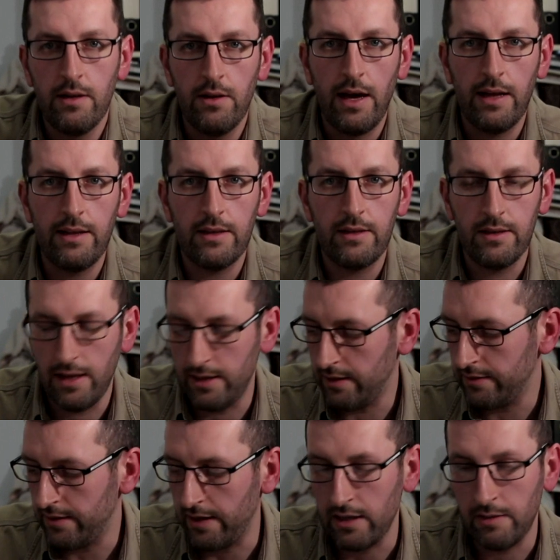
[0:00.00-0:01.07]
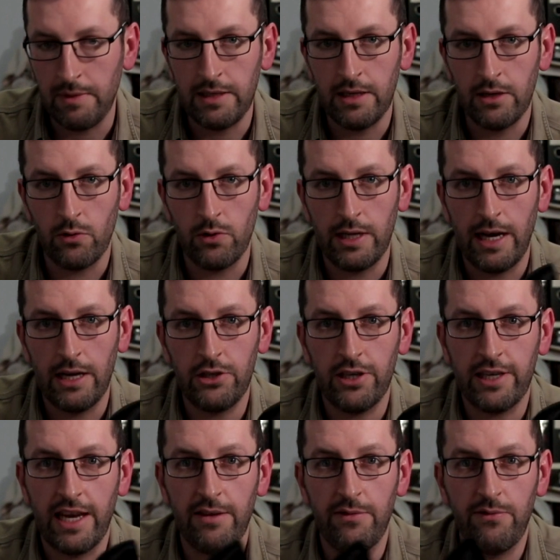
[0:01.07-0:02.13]
Now that doesn't necessarily mean you're going to
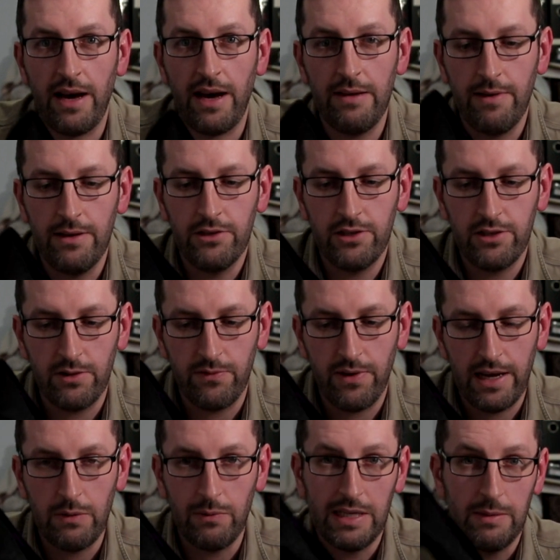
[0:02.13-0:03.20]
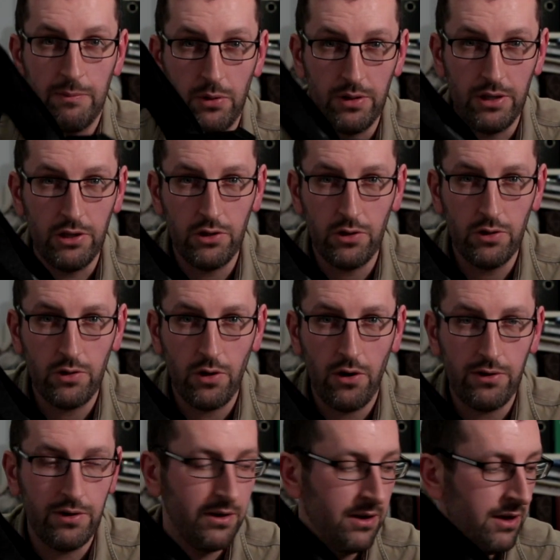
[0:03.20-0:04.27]
actually get 5 inches of height when you put these shoes
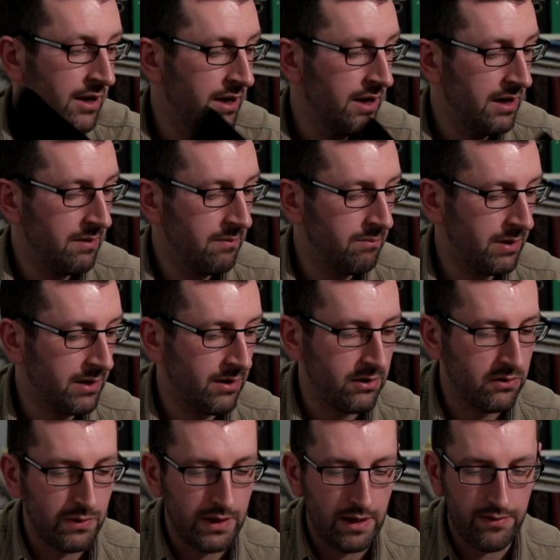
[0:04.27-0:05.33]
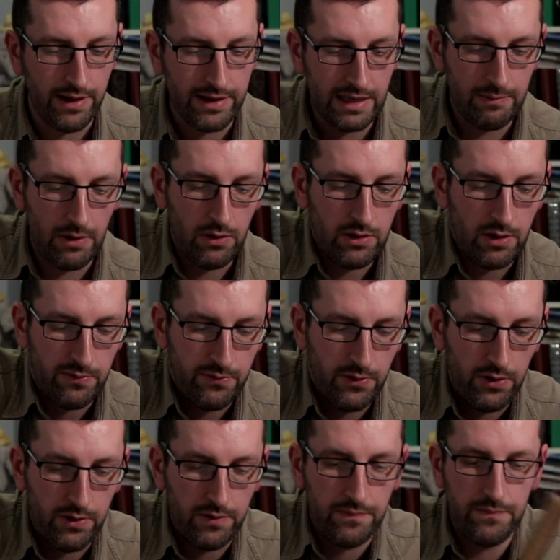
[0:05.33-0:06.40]
on, because when you think about your
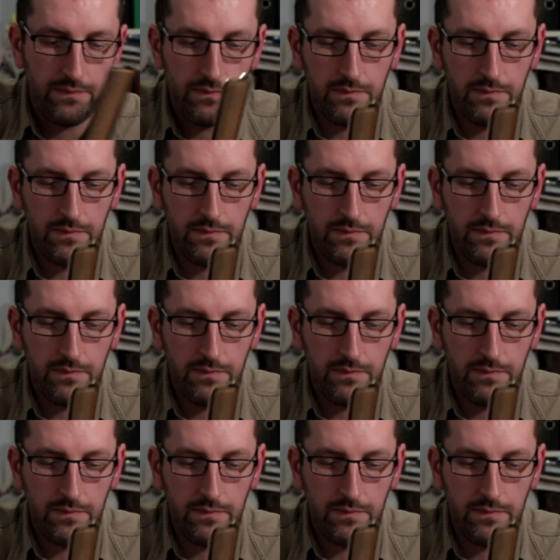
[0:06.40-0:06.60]
foot,